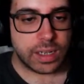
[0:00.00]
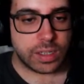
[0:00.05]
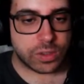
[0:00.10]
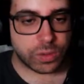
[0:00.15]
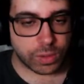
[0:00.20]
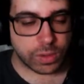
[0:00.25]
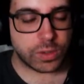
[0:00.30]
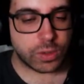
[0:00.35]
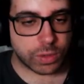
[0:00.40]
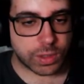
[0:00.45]
As
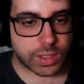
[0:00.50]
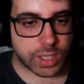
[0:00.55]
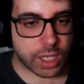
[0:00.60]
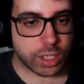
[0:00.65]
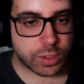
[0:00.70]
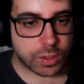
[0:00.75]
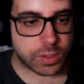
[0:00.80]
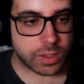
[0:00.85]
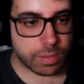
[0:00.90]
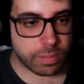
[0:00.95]
soon as you
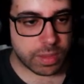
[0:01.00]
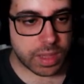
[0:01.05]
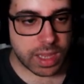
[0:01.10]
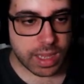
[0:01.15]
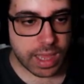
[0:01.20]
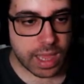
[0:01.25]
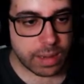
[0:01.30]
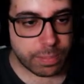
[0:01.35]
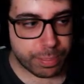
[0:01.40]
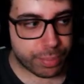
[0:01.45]
touch
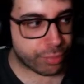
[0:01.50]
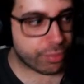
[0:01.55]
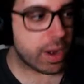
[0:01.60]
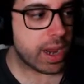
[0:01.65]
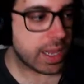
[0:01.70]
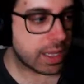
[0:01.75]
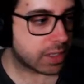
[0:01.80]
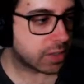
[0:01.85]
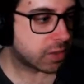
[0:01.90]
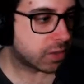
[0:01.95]
something, it
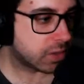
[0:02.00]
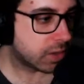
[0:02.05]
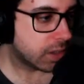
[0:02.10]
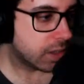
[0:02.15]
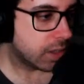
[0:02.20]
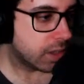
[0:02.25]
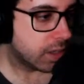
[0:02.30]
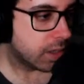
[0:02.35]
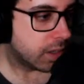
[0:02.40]
breaks.